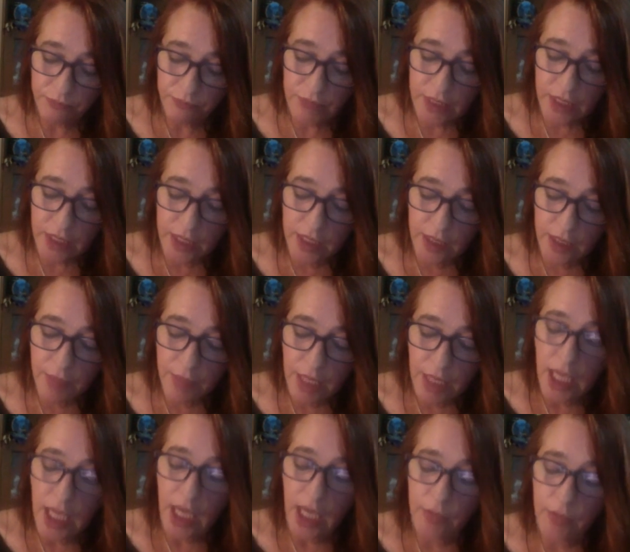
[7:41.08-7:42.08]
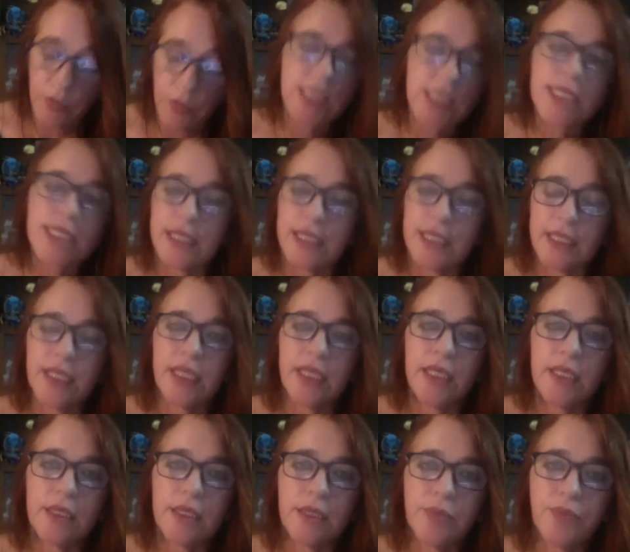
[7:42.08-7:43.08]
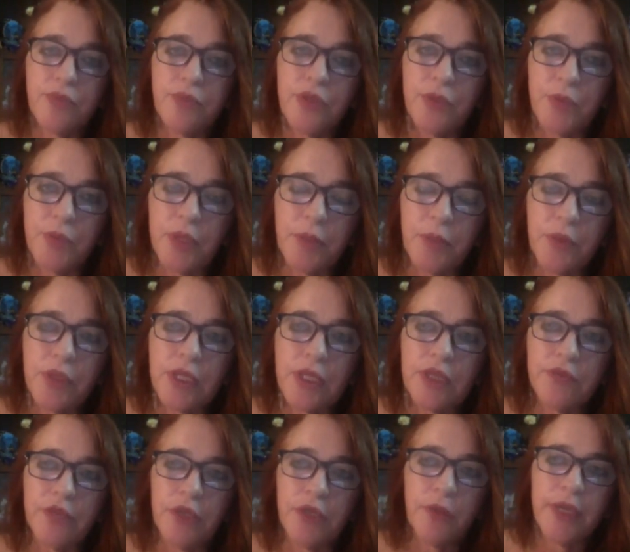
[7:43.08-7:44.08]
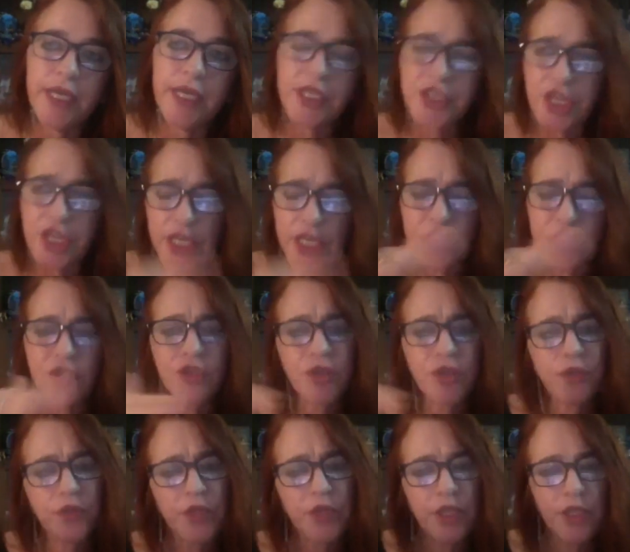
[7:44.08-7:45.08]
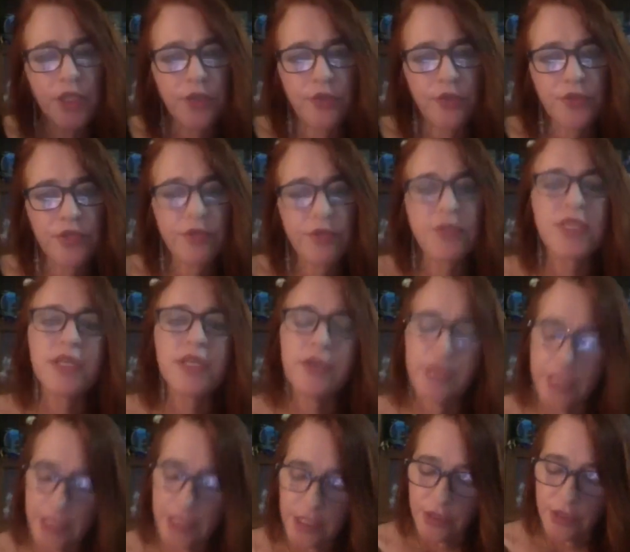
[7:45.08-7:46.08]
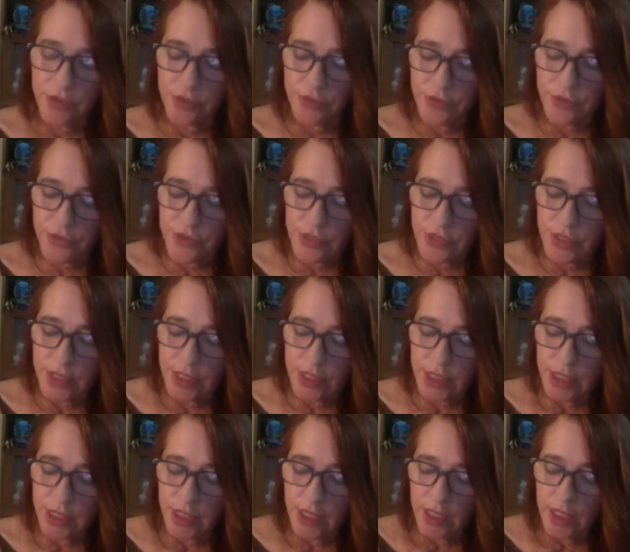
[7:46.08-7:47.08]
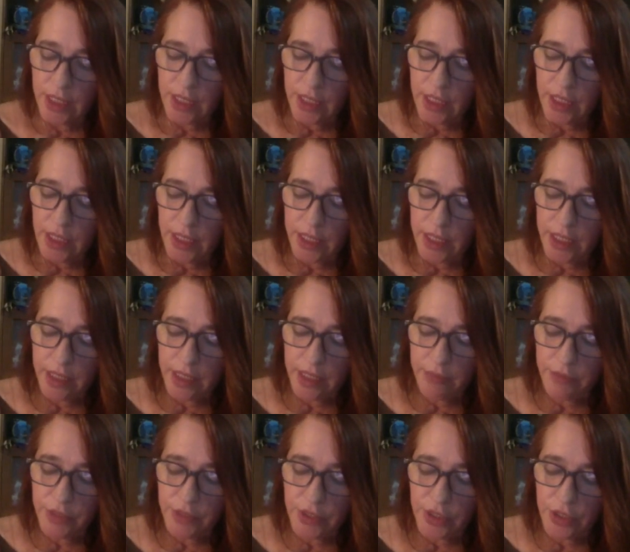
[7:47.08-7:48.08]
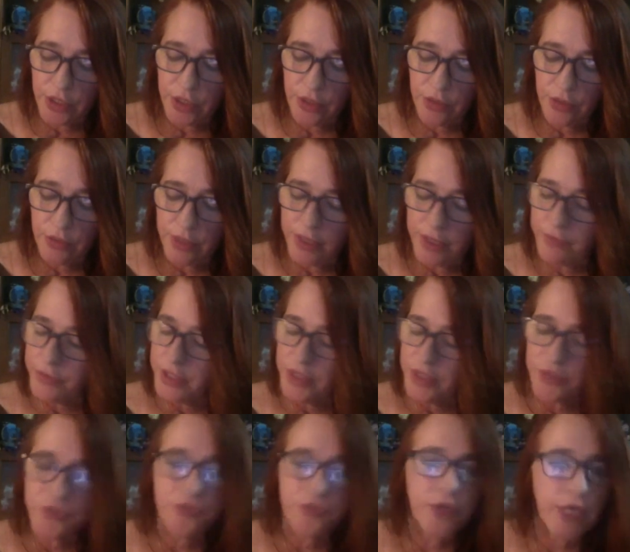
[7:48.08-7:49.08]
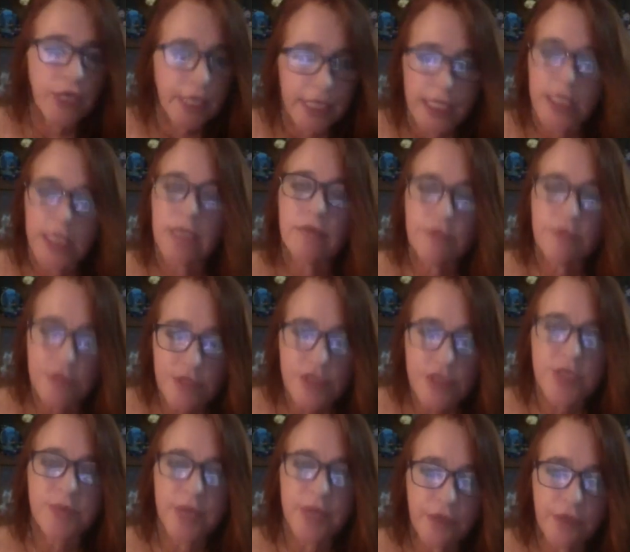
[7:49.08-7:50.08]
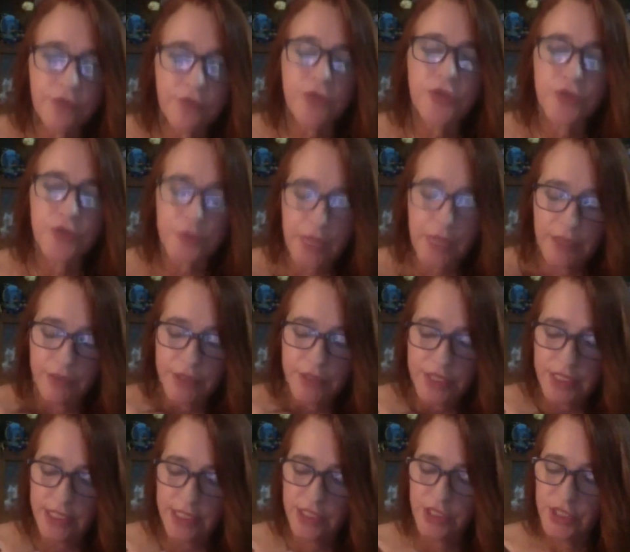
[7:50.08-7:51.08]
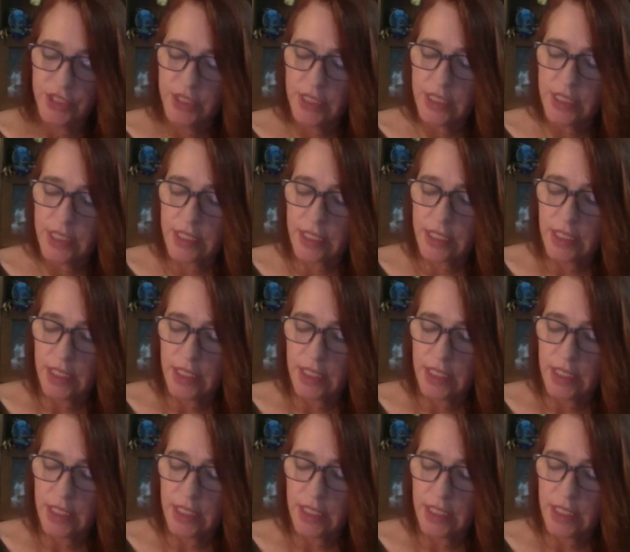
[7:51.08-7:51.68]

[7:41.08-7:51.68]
I wanna say that the people at the VOA, it changed over the years. I was there 8 years. And I would go every other Friday, just about, for 2 hour sessions.